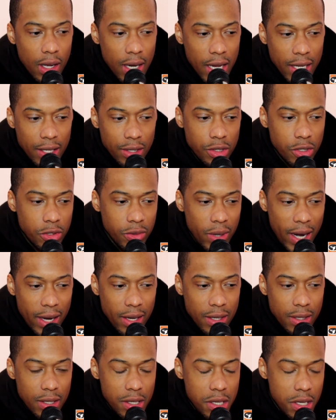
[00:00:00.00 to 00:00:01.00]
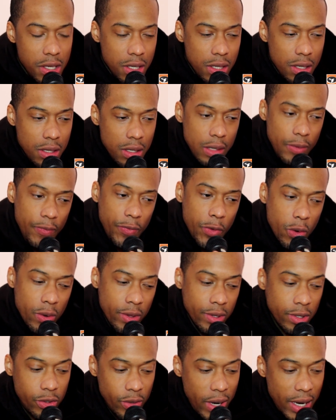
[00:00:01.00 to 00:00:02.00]
like the strategy
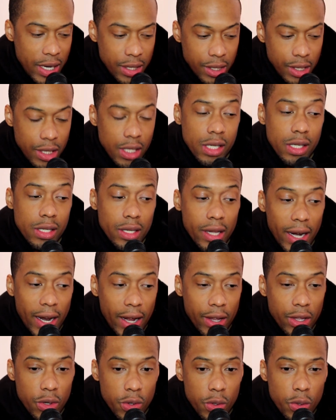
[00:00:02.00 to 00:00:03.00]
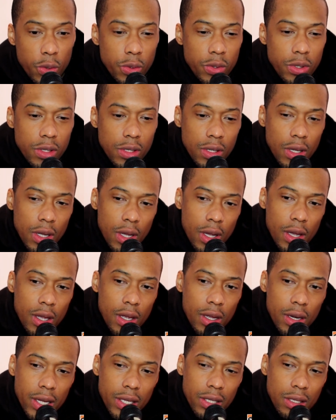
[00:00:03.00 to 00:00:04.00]
or the strategies that I use
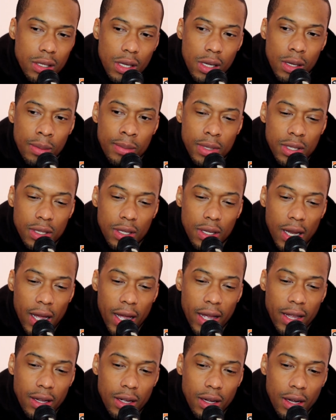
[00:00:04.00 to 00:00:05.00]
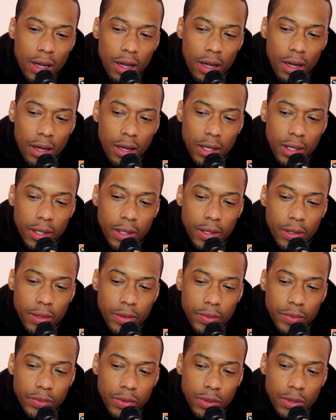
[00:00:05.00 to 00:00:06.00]
that seem to like
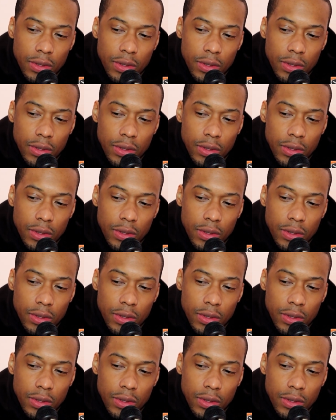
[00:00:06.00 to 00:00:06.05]
uh,